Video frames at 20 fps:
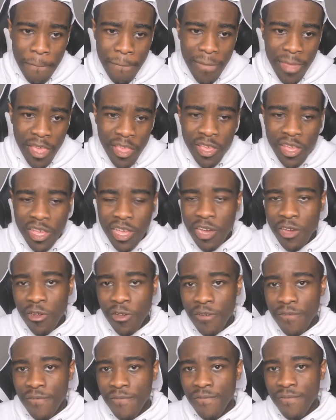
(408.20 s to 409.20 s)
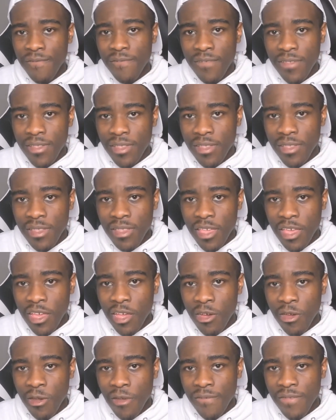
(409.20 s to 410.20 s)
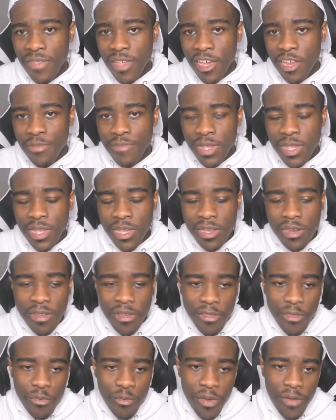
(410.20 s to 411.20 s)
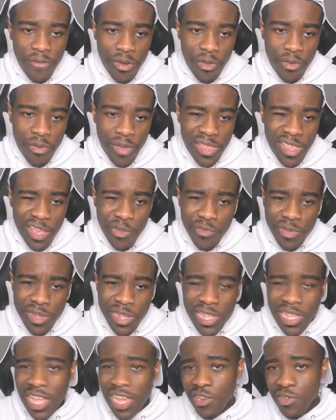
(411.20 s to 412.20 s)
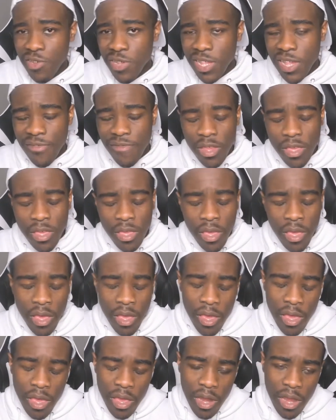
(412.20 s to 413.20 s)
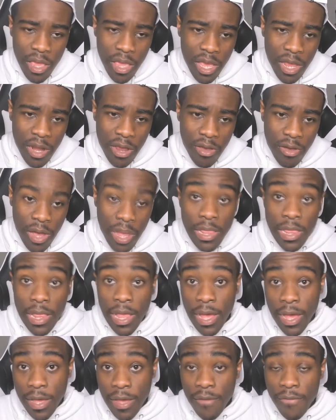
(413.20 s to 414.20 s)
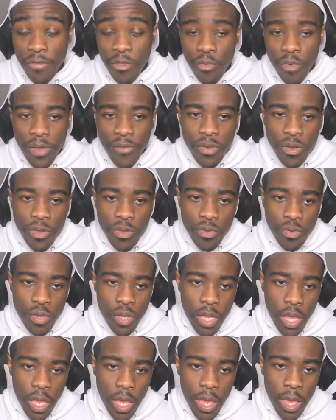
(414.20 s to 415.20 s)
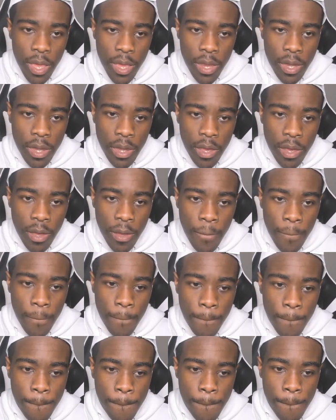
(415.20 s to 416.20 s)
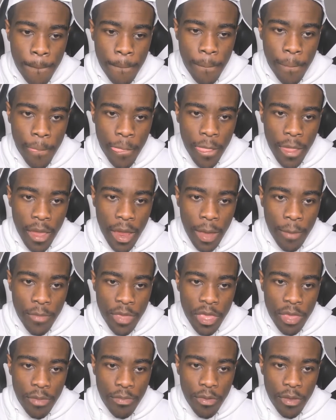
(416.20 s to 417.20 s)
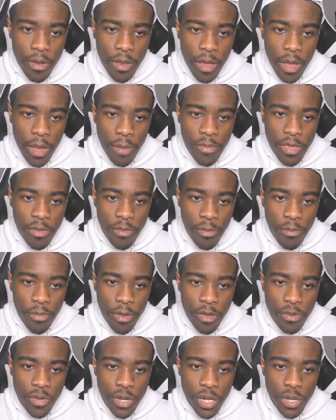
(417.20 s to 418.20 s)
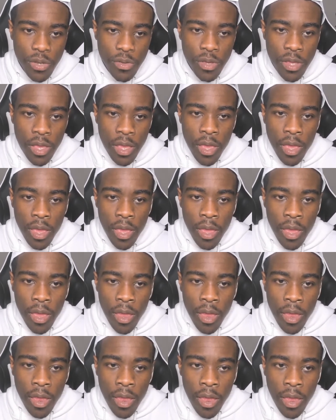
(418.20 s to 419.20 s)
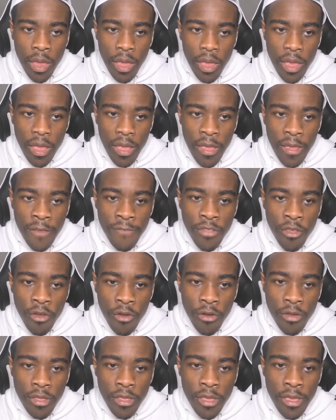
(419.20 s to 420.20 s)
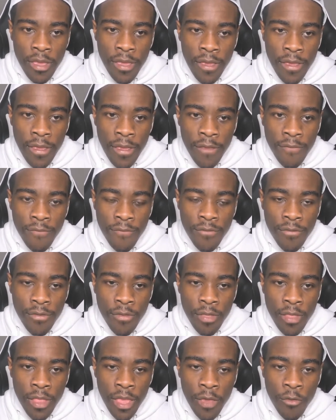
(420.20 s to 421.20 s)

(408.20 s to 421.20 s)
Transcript: you cut off. They cut off ninety percent of the revenue. I think it was ninety or seventy. They cut out a lot of the revenue, and um, I'm gonna keep it. I'm gonna keep it a buck with you. If the if like